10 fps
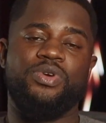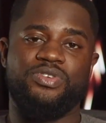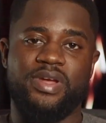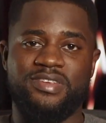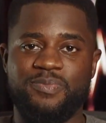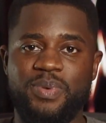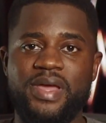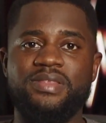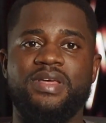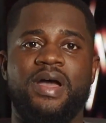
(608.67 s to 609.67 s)
want to
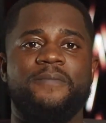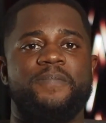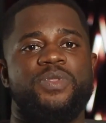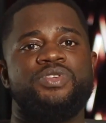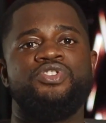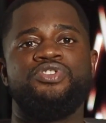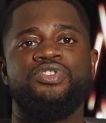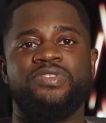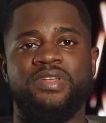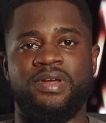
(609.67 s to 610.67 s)
explain that, you
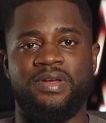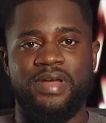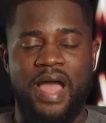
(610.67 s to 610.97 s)
use the